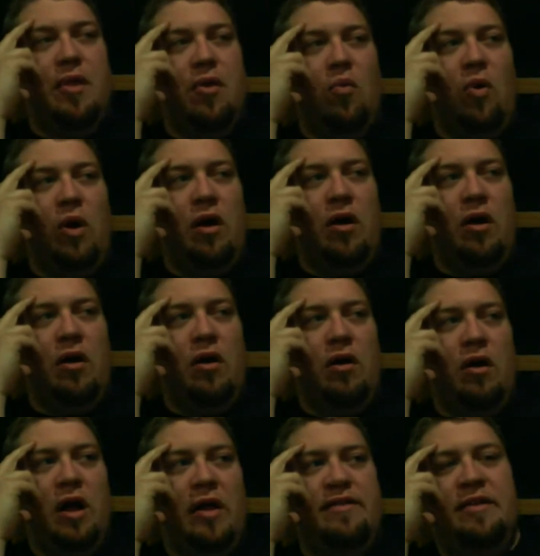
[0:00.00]

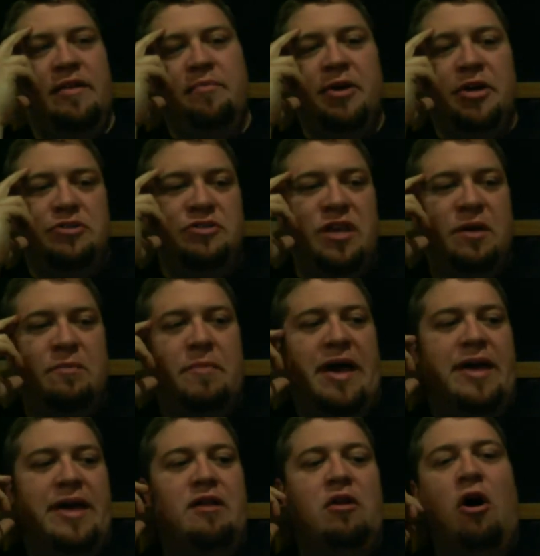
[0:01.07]
where I did pictures like
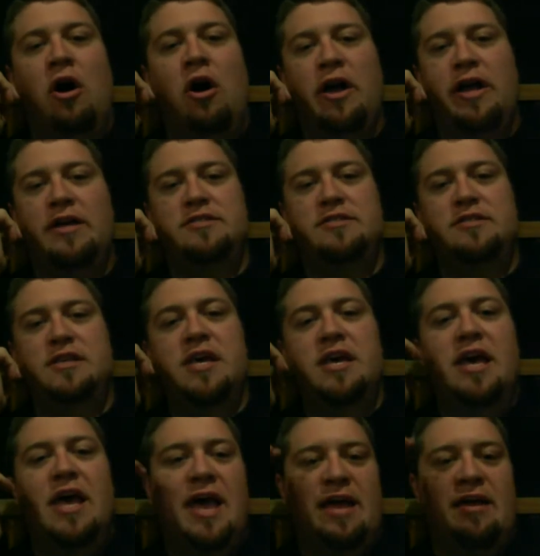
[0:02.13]
back in August,
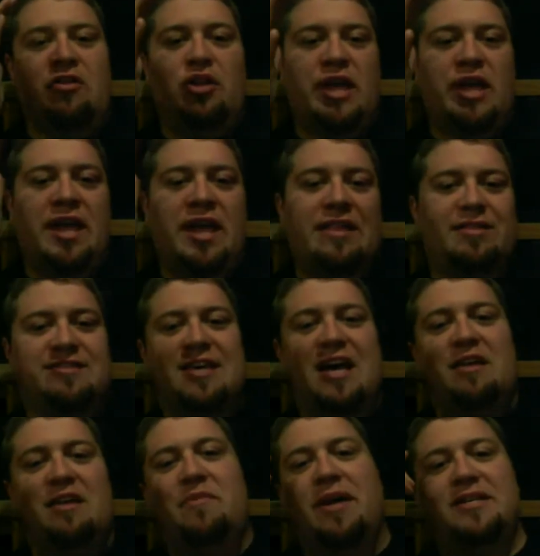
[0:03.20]
and looking at the
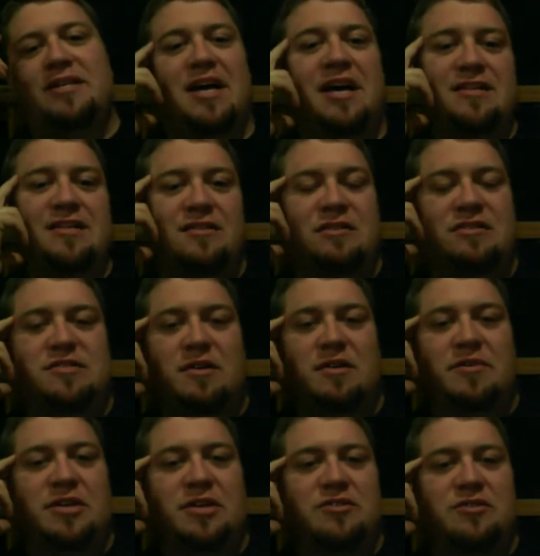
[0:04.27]
side-by-sides on some
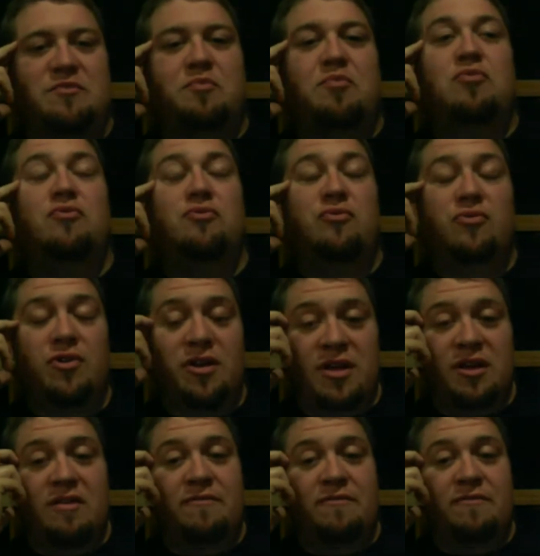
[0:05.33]
of these are
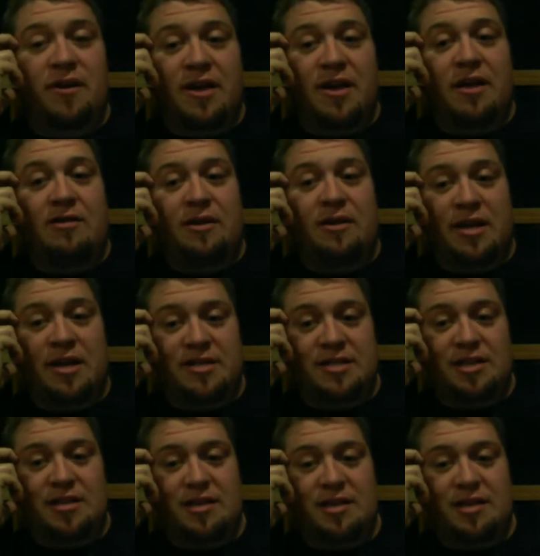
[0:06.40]
pretty fucking crazy.